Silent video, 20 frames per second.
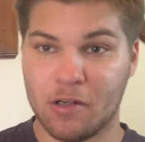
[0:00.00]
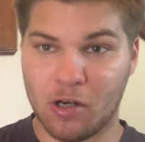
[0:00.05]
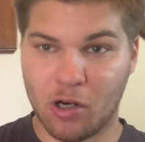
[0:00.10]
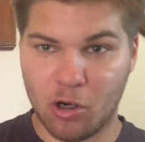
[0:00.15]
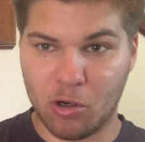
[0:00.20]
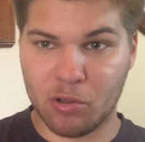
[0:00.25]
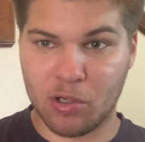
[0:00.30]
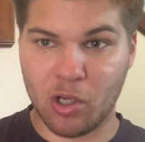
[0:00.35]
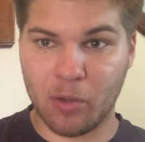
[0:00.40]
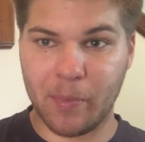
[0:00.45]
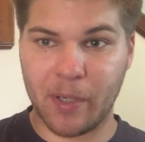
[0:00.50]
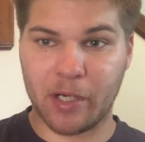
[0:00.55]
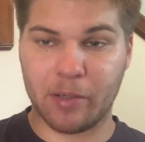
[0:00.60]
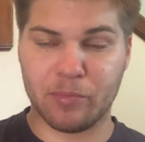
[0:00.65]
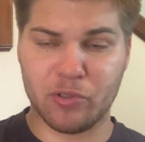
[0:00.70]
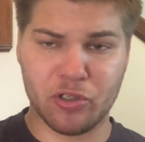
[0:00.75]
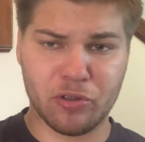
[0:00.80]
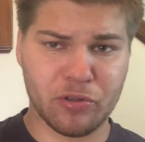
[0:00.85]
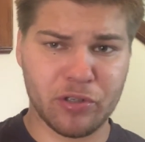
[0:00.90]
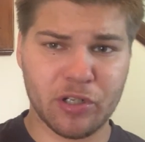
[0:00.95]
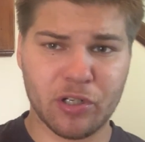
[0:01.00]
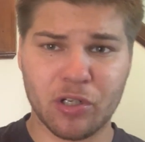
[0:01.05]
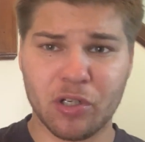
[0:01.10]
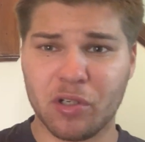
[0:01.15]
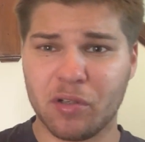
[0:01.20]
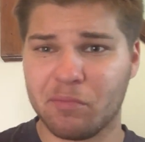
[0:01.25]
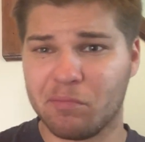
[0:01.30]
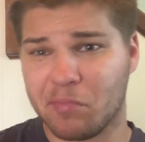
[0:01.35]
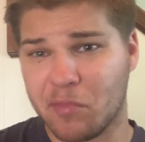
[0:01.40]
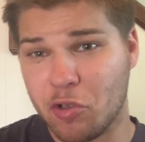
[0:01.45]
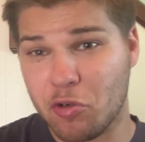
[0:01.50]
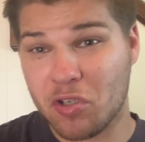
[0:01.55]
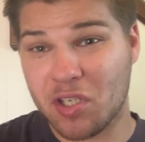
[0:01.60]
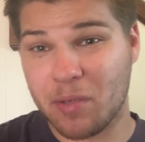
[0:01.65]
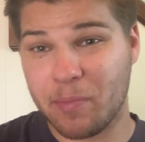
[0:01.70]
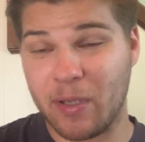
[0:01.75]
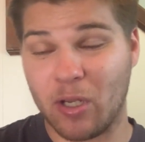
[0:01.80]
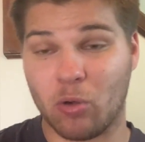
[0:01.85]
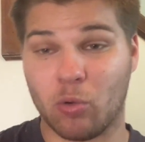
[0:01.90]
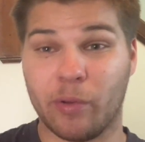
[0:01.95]
Odell Beckham Jr. used to
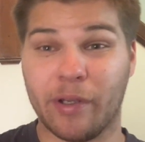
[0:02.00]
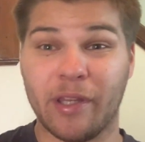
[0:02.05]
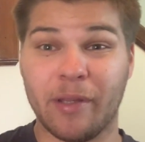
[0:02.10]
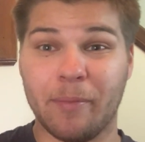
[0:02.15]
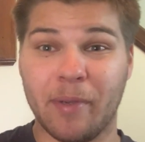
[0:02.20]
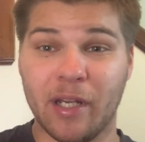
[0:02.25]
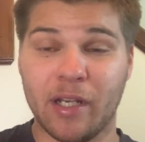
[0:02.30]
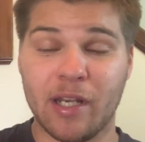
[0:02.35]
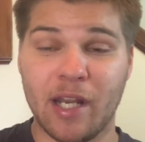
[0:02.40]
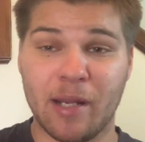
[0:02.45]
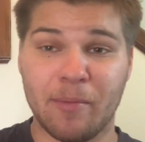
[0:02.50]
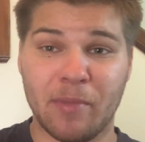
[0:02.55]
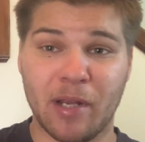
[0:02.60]
be a really big name